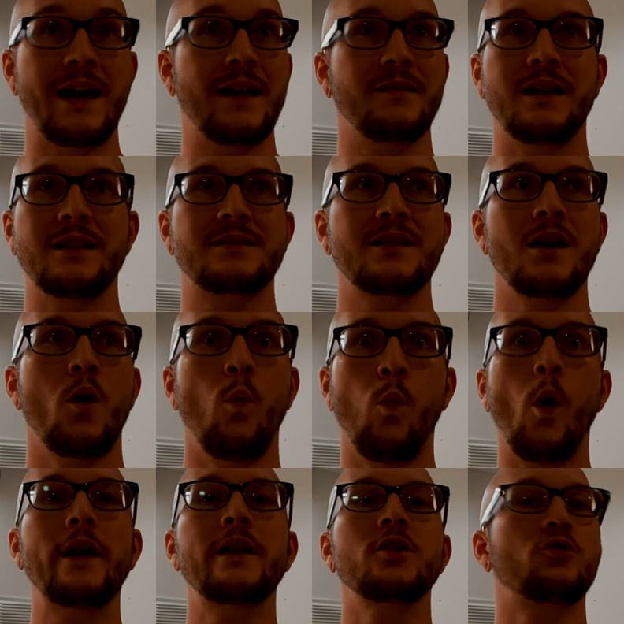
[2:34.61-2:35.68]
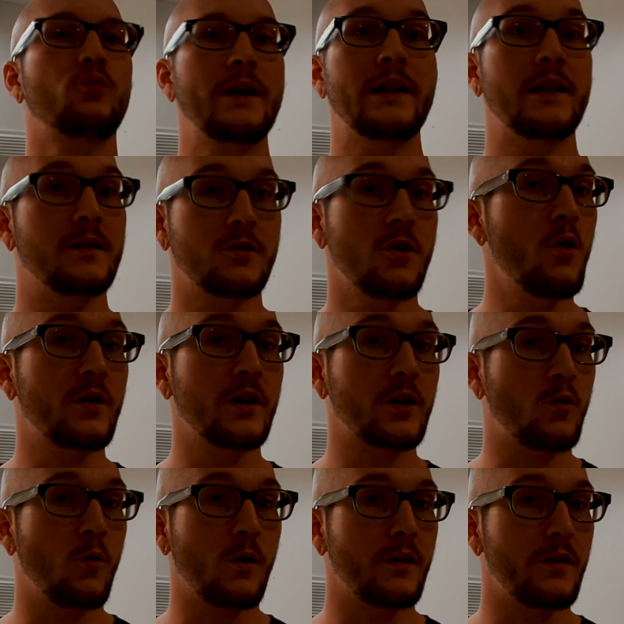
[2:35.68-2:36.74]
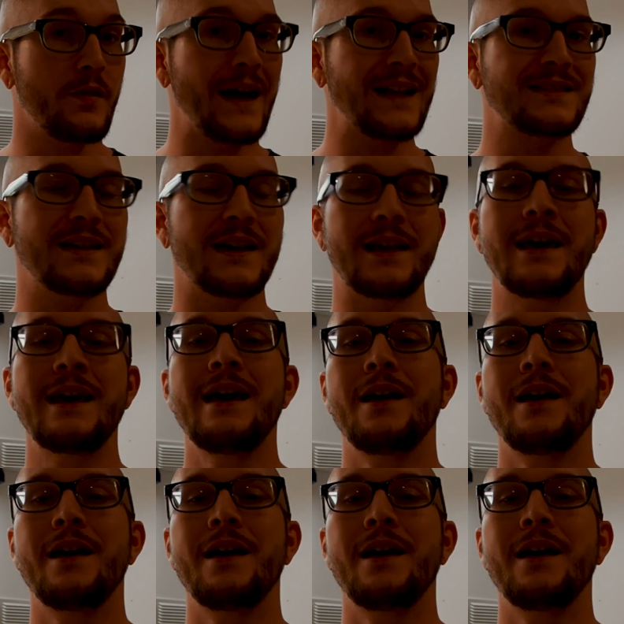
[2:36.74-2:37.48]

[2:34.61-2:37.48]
That it's one ingredient, coconut core, that's it.